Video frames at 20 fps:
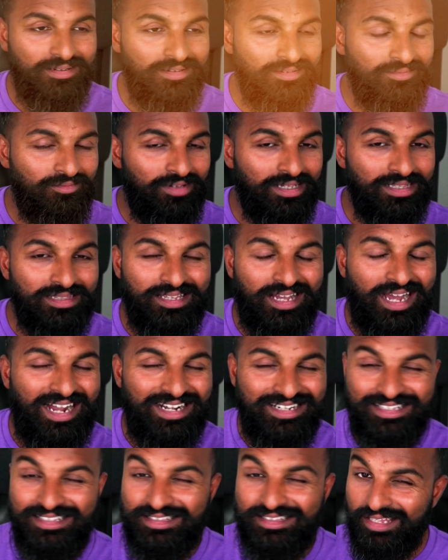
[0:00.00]
Well, until
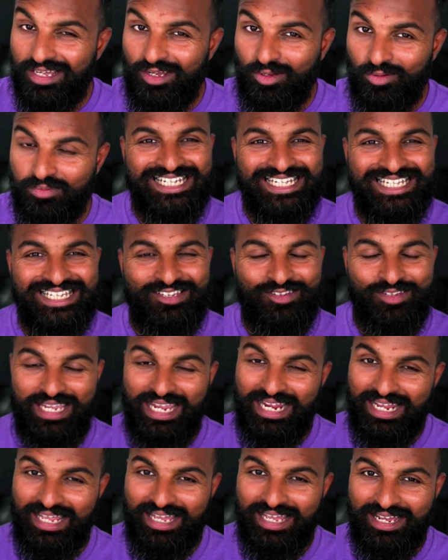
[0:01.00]
now. Scale
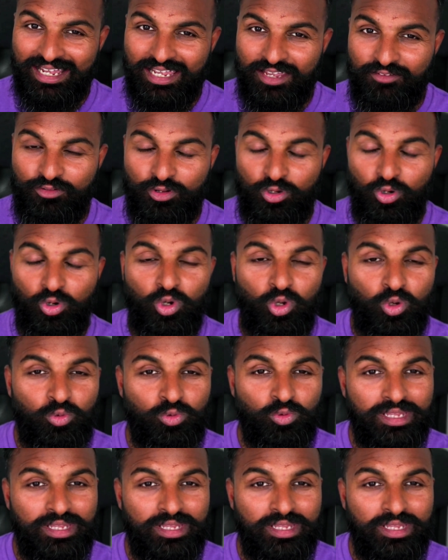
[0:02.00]
AI, if you don't know who they